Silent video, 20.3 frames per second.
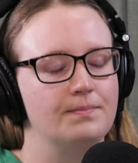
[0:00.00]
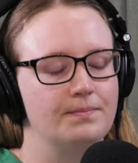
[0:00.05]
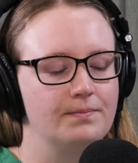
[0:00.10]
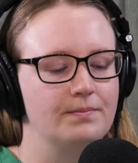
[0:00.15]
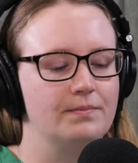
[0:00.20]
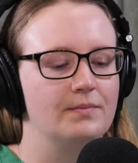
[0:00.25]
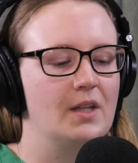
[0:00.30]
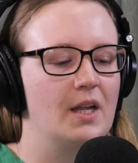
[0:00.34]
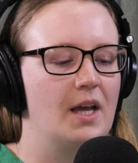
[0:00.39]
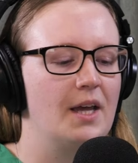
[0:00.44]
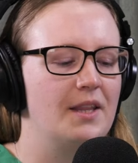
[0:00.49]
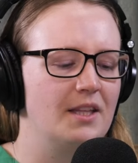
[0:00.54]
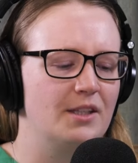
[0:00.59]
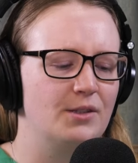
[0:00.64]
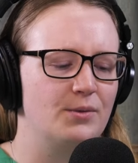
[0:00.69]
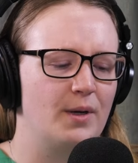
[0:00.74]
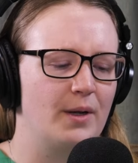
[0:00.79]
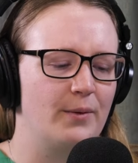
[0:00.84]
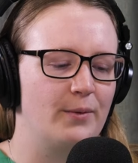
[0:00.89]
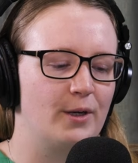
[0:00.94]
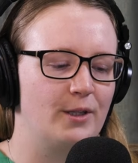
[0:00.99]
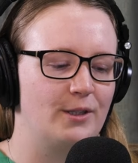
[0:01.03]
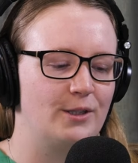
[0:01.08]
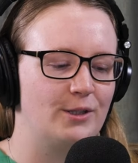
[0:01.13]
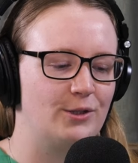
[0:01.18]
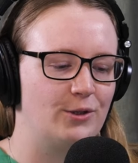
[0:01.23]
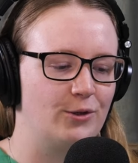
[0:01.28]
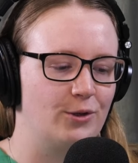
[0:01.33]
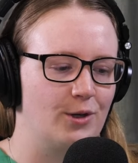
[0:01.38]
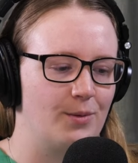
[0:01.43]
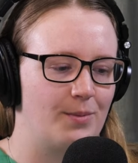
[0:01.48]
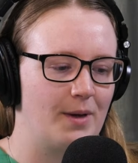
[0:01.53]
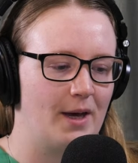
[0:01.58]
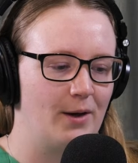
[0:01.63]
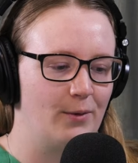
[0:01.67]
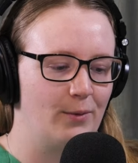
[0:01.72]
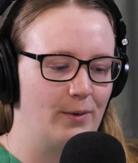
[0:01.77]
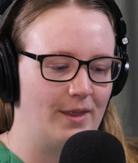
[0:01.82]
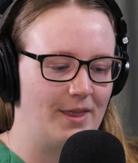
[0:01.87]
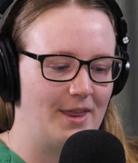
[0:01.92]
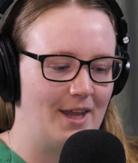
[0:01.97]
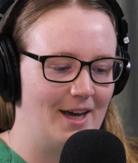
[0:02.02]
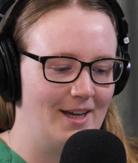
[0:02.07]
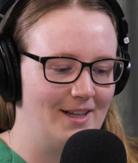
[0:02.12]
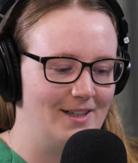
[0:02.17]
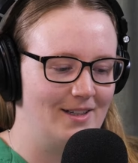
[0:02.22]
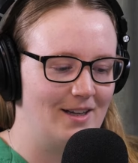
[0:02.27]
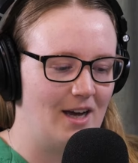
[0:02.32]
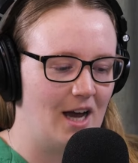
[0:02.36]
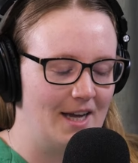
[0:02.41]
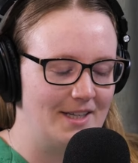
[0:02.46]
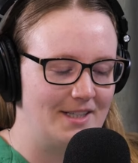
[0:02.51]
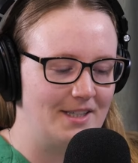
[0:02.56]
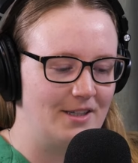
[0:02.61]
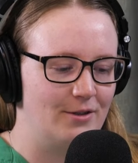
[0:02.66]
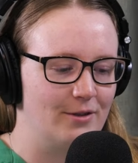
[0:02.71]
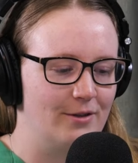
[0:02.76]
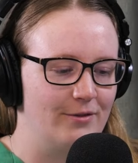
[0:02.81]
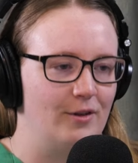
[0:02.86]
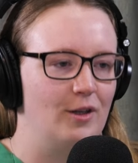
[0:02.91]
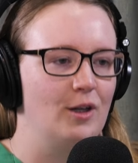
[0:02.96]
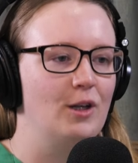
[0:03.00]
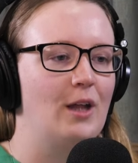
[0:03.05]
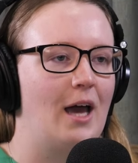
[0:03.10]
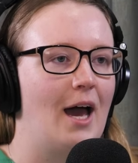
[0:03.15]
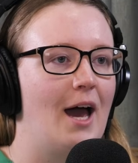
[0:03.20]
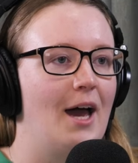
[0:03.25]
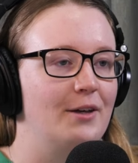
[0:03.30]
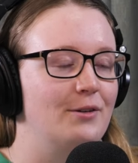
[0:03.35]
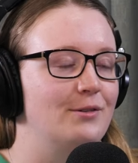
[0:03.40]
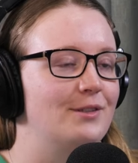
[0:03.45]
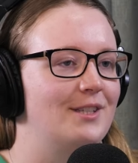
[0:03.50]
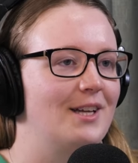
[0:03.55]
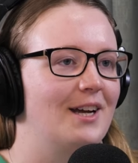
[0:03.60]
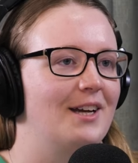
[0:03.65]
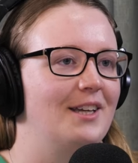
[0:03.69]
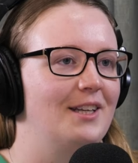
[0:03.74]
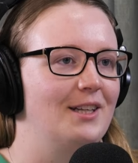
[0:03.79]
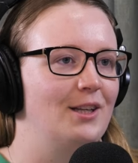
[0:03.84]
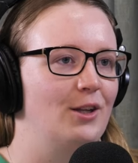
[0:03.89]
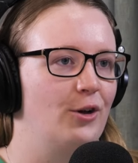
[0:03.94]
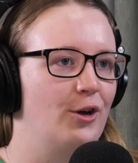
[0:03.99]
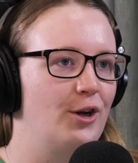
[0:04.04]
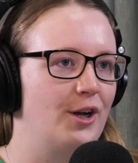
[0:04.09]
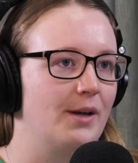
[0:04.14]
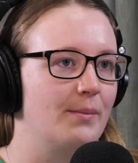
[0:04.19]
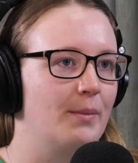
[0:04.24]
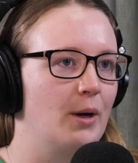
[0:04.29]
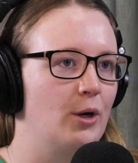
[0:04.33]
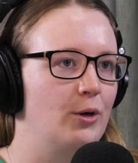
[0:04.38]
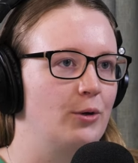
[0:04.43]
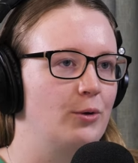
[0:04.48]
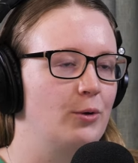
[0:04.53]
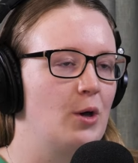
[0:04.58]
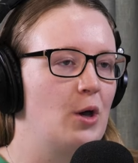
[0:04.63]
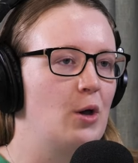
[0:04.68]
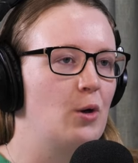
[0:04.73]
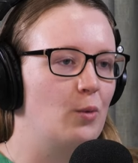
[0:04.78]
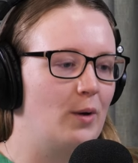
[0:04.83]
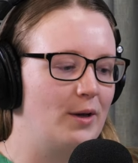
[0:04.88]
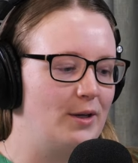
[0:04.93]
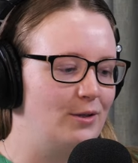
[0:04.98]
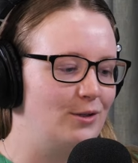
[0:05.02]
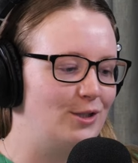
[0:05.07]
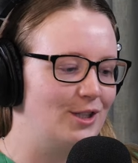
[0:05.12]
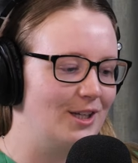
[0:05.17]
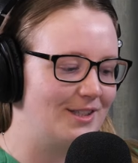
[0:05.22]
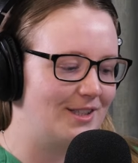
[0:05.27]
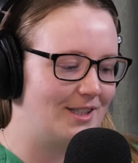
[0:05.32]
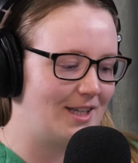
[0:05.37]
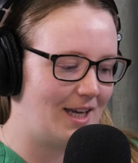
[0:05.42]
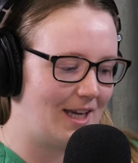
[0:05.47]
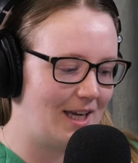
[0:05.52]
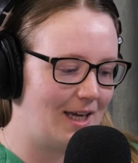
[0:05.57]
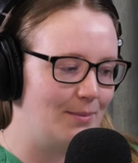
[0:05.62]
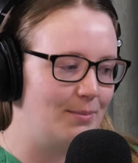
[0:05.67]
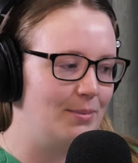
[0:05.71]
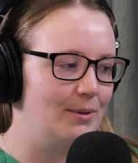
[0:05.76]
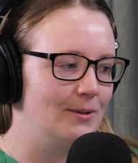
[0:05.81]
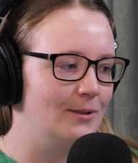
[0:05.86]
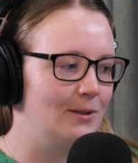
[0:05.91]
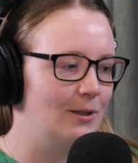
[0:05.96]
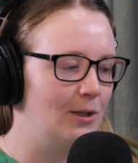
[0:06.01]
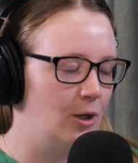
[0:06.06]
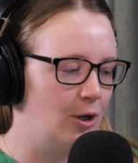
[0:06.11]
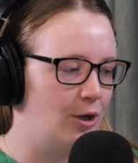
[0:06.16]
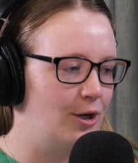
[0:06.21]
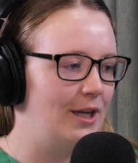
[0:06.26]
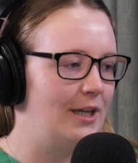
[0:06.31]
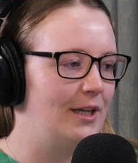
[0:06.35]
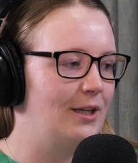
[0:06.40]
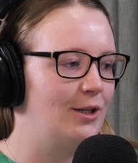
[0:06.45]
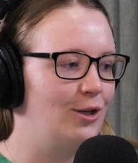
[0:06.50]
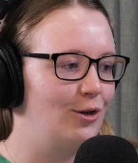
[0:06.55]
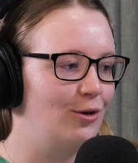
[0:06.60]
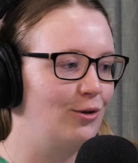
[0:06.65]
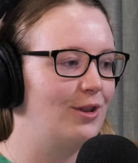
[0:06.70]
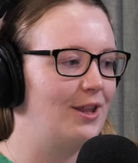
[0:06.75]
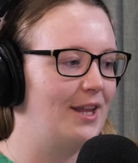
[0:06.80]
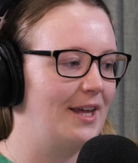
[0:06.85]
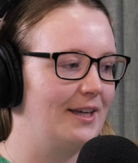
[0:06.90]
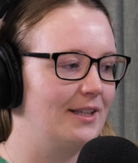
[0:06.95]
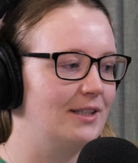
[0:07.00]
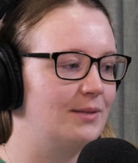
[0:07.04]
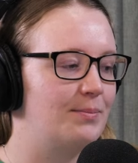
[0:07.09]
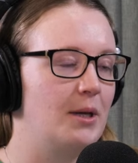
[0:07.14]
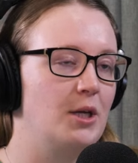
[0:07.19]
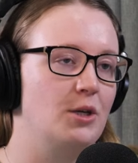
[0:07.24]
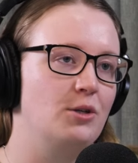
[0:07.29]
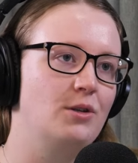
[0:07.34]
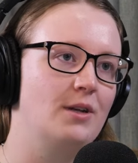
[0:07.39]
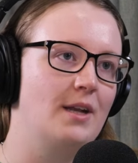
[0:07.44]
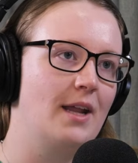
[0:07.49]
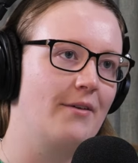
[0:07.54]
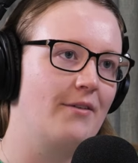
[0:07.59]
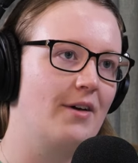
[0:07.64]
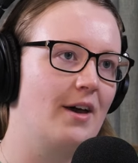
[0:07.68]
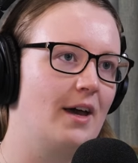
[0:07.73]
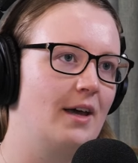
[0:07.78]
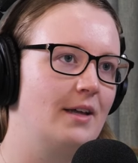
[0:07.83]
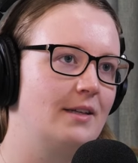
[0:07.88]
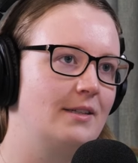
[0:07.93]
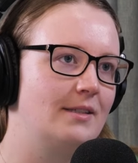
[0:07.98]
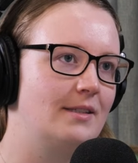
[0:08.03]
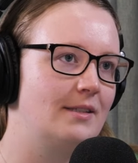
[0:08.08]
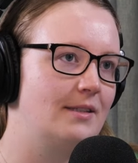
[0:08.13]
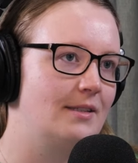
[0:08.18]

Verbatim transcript: Mm. And that's what I wanted to talk about with that idea of are you stuck in learning mode where you just keep learning new things, but you never